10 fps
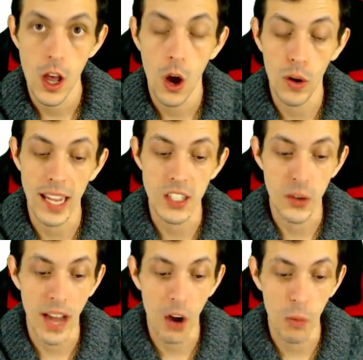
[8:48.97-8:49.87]
Okay, so
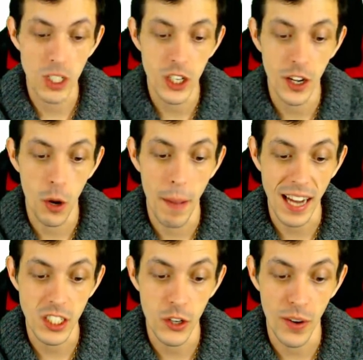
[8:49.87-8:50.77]
now I want you to go
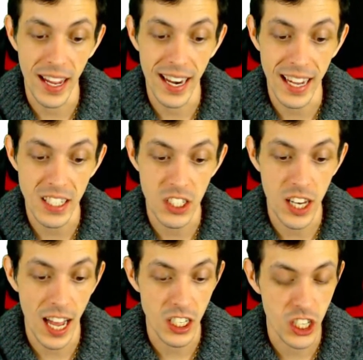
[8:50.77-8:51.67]
back to your index
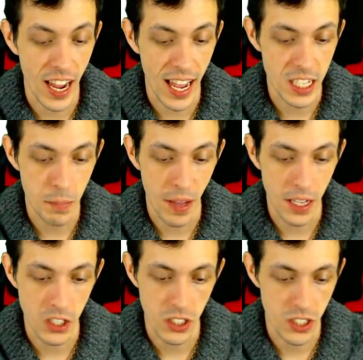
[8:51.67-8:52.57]
dot J S
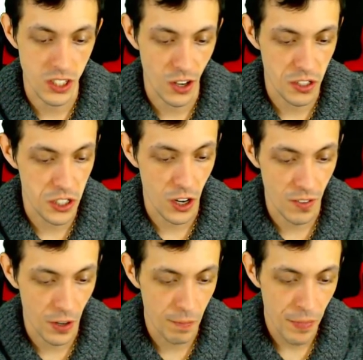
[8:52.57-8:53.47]
page. This is our
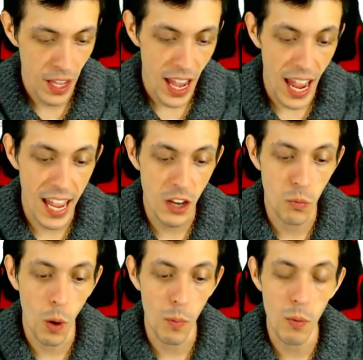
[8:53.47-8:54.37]
server,
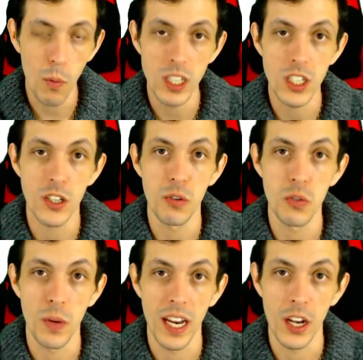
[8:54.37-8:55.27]
and what we want to do
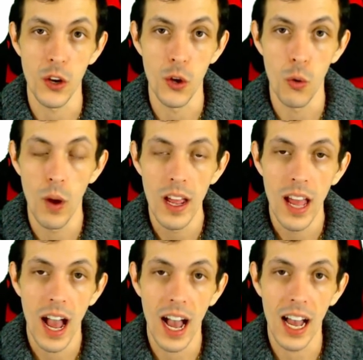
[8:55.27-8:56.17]
is when a new
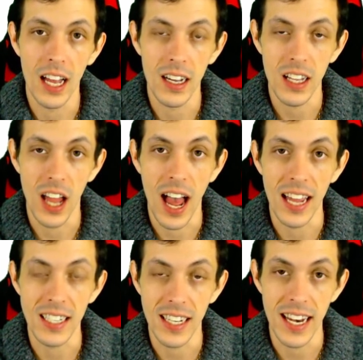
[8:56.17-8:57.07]
uh,
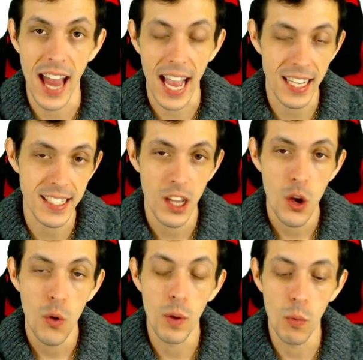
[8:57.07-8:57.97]
client connects,
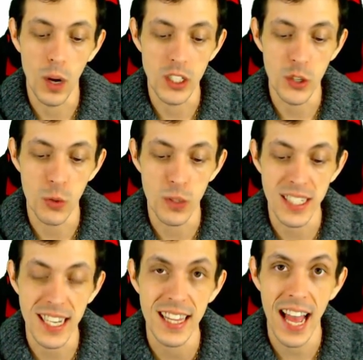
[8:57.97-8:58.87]
we want to
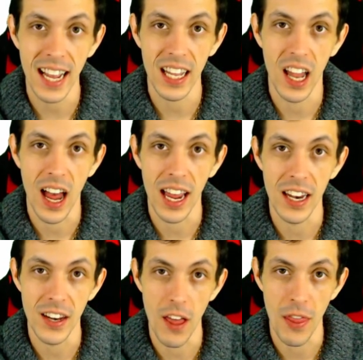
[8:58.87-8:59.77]
send that
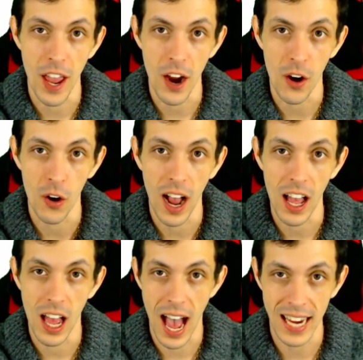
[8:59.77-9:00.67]
client their
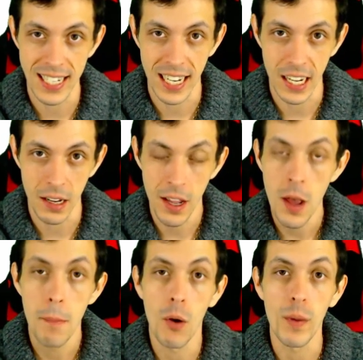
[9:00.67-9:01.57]
I D,
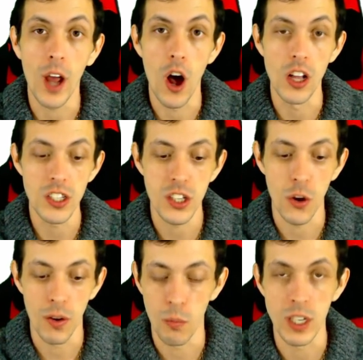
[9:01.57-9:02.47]
but we
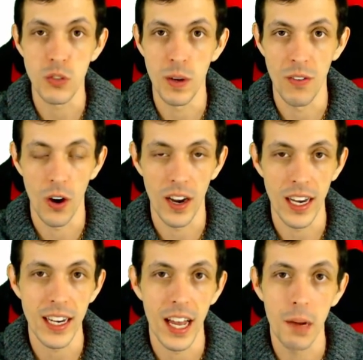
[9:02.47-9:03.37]
also, in which we've
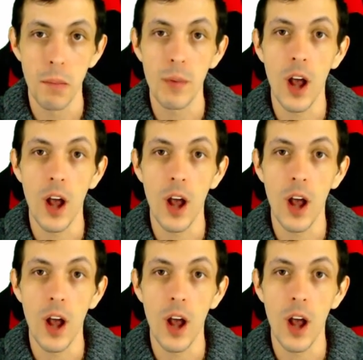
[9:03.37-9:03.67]
already done, but we